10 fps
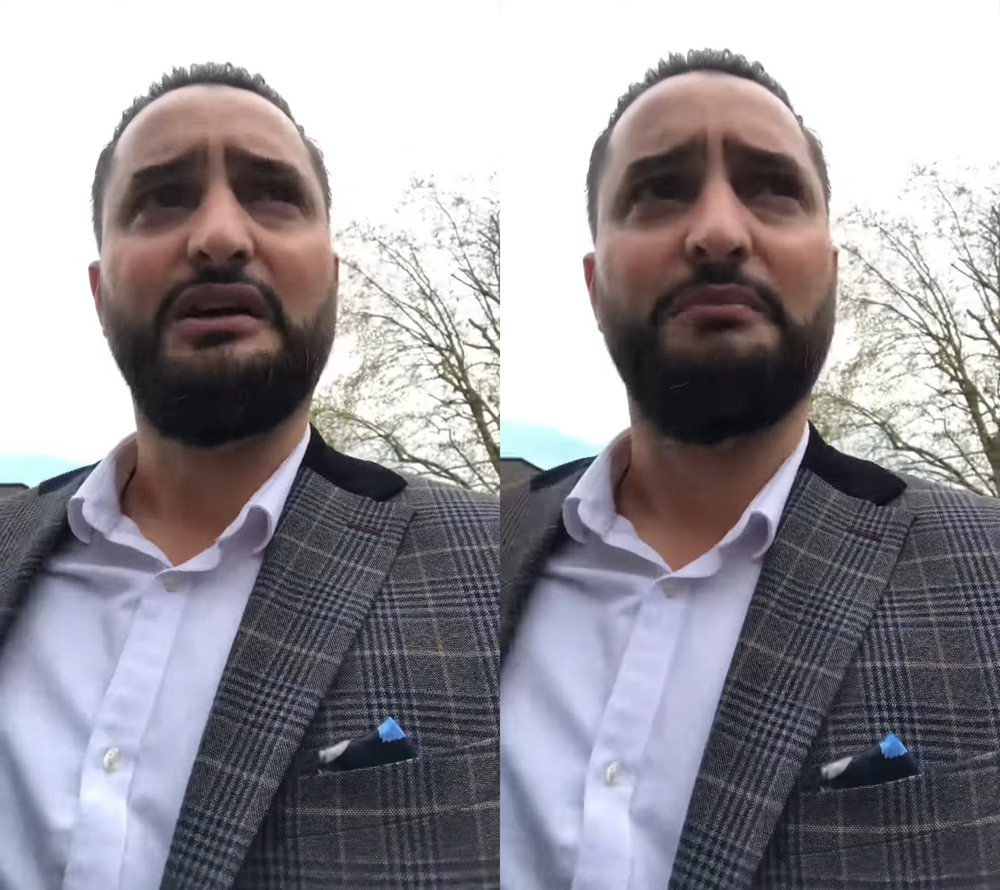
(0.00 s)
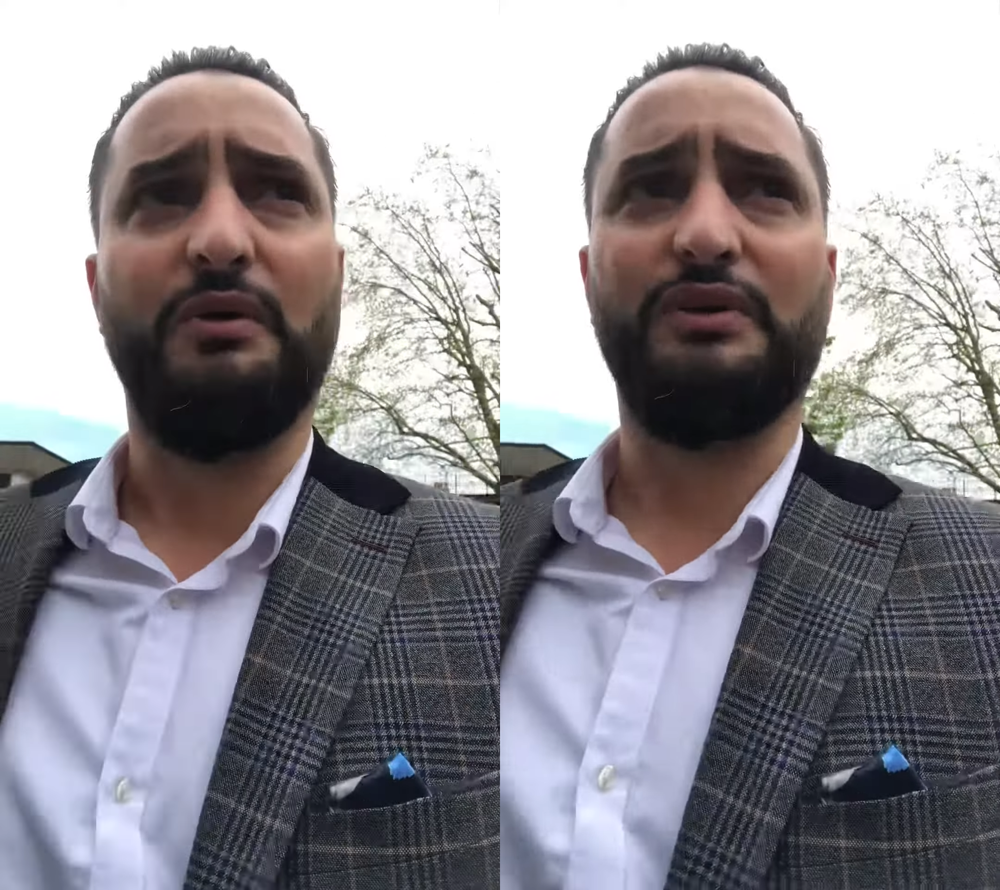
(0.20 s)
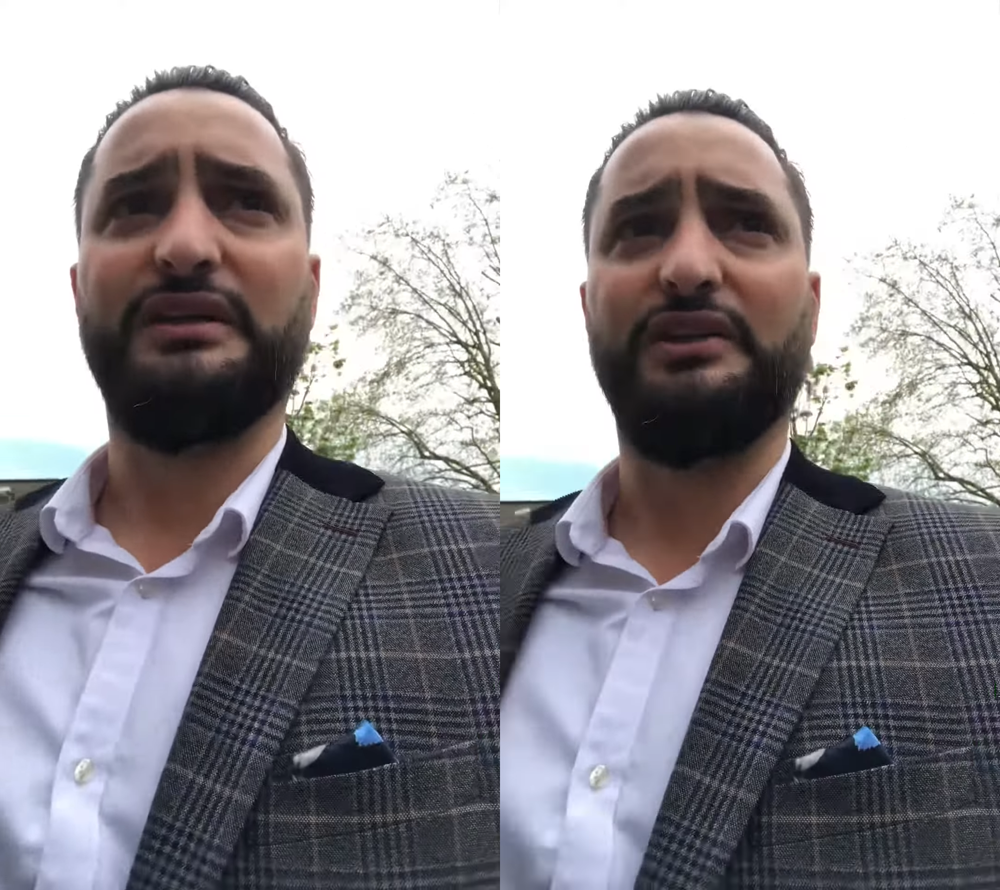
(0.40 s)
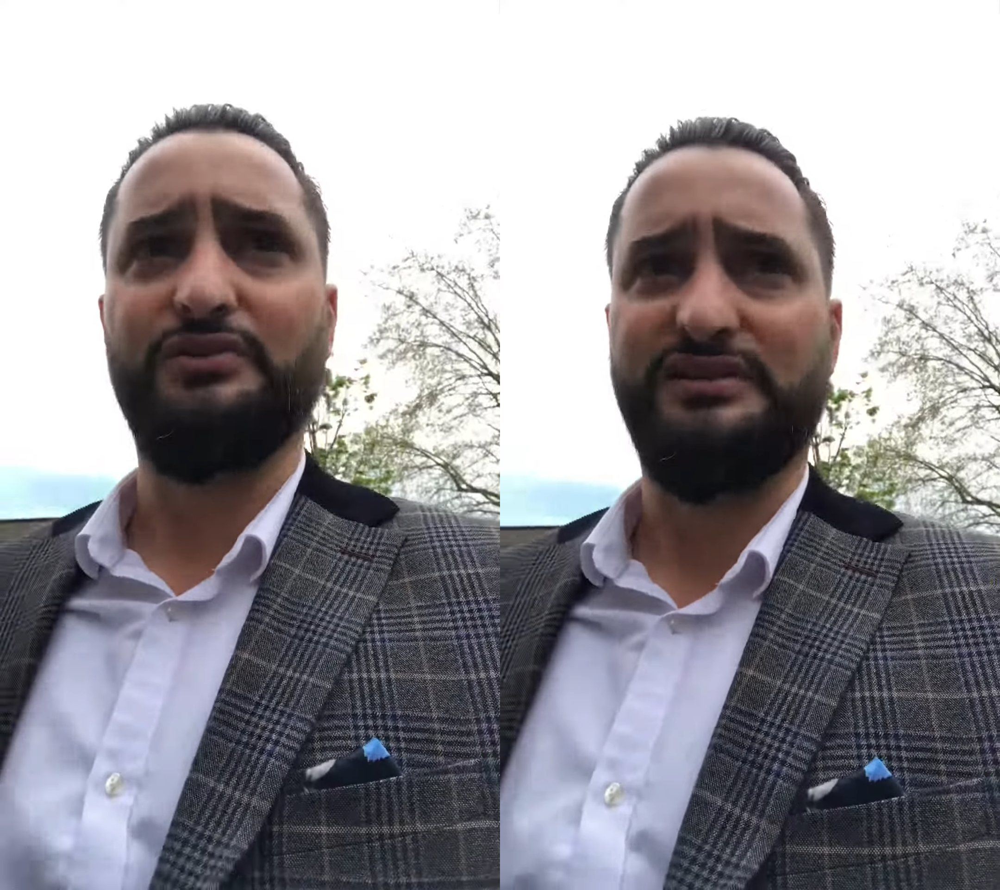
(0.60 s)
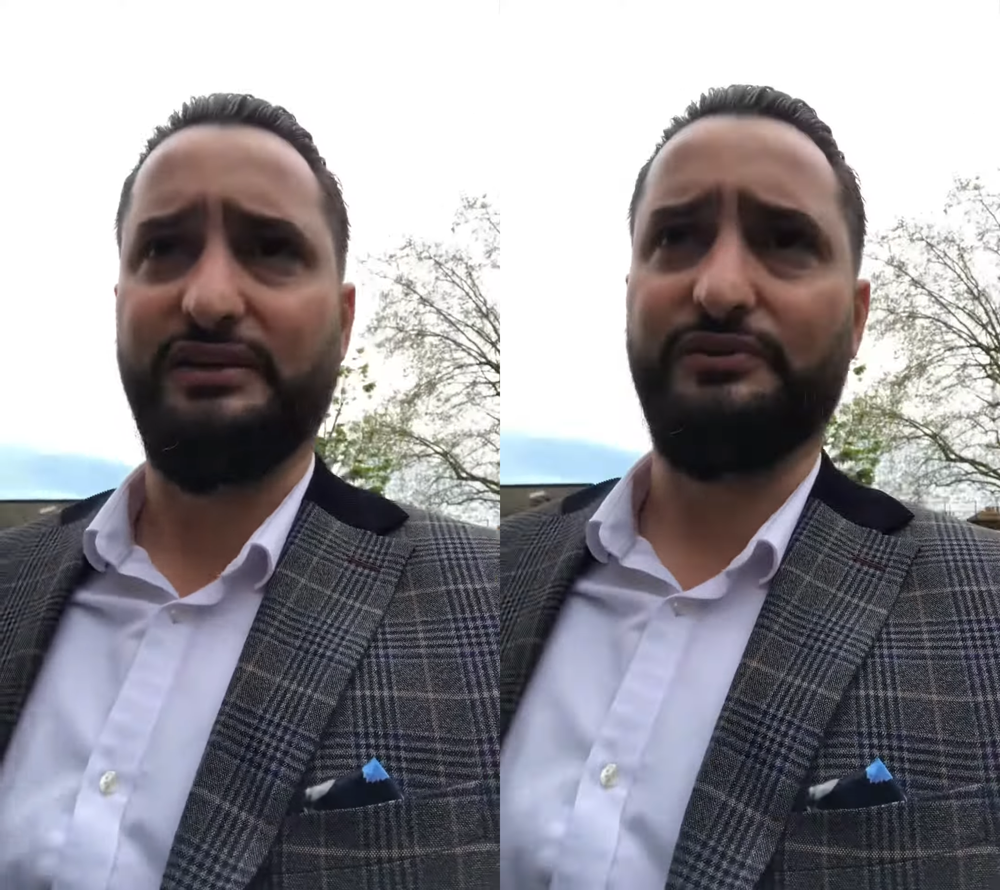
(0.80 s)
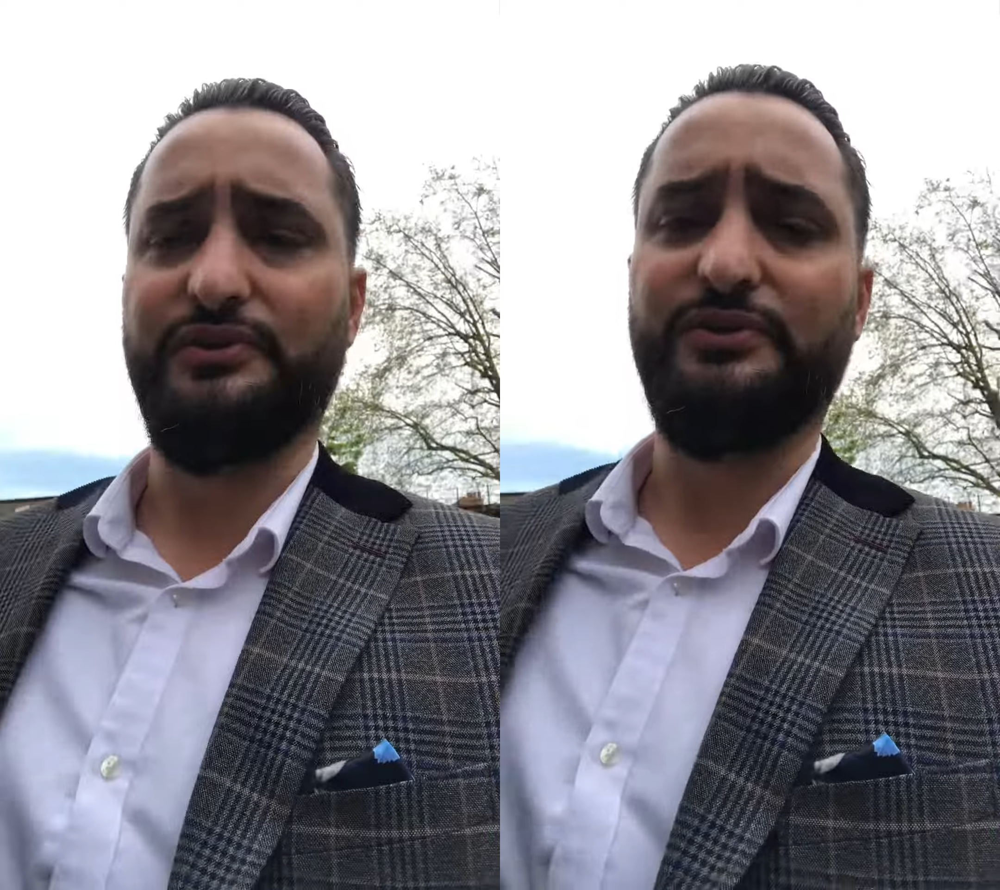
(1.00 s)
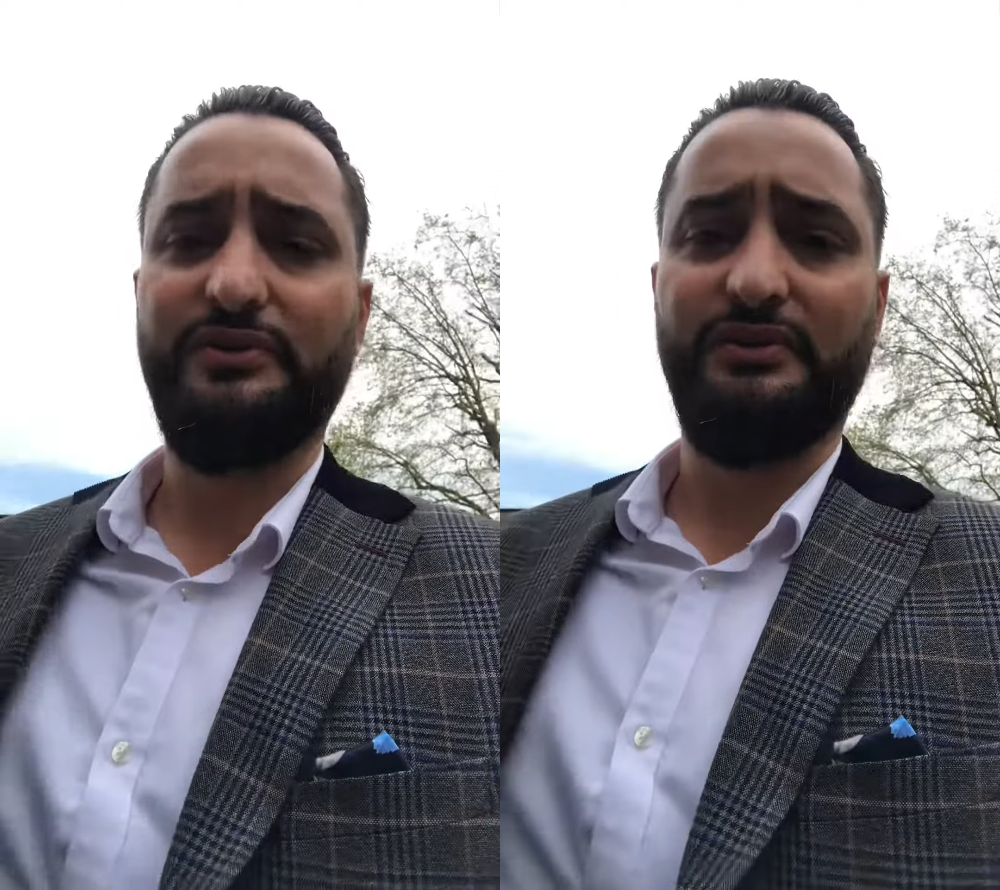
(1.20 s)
But what they don't tell you